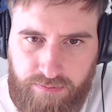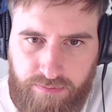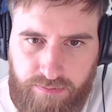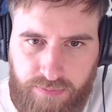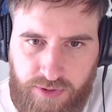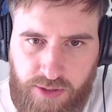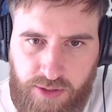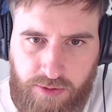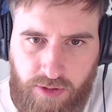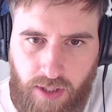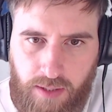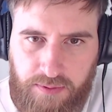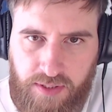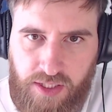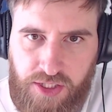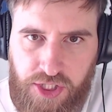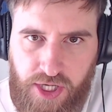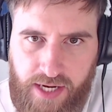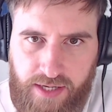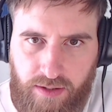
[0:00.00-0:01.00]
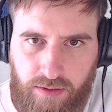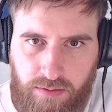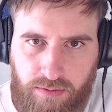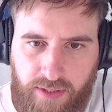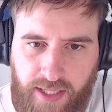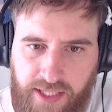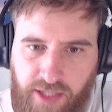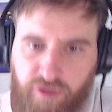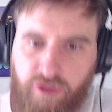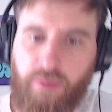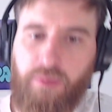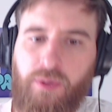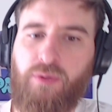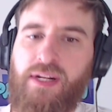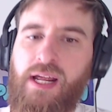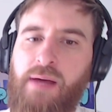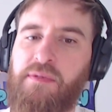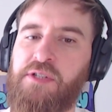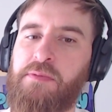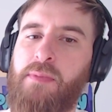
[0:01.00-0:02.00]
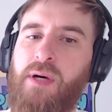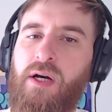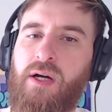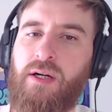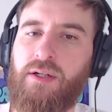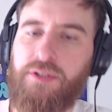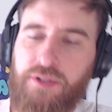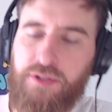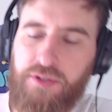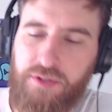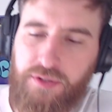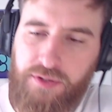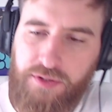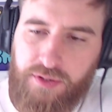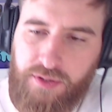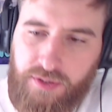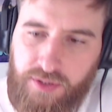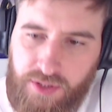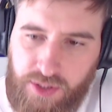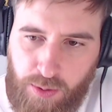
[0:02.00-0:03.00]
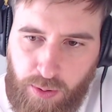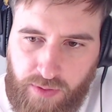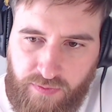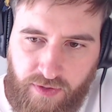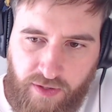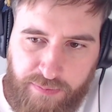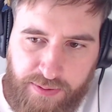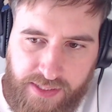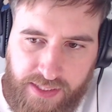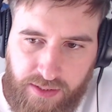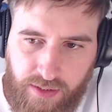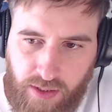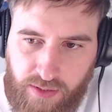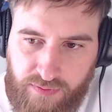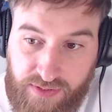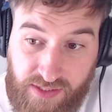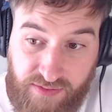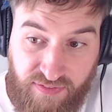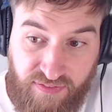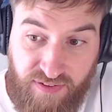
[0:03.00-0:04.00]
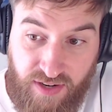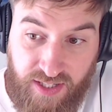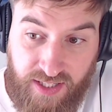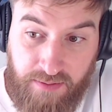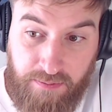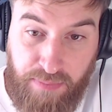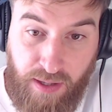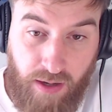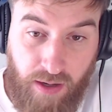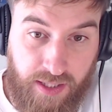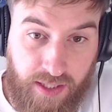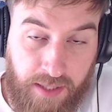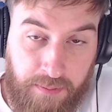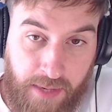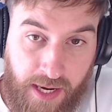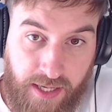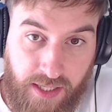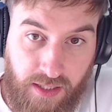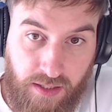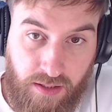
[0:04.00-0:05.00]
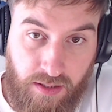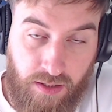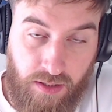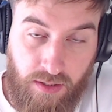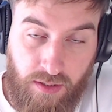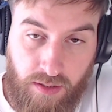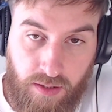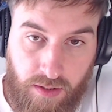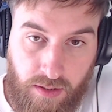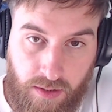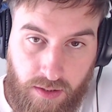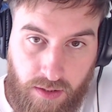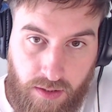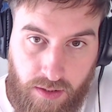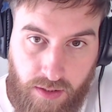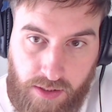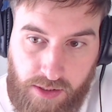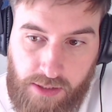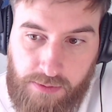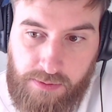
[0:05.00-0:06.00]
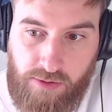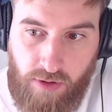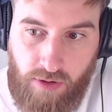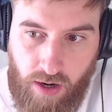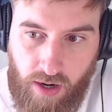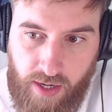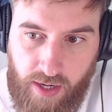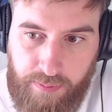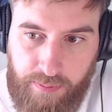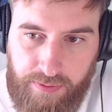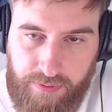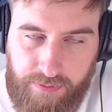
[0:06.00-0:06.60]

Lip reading: Subscribe to the channel. Get your criminal damage merch. 25% off. It's a fucking bargain, mate. Subscribe.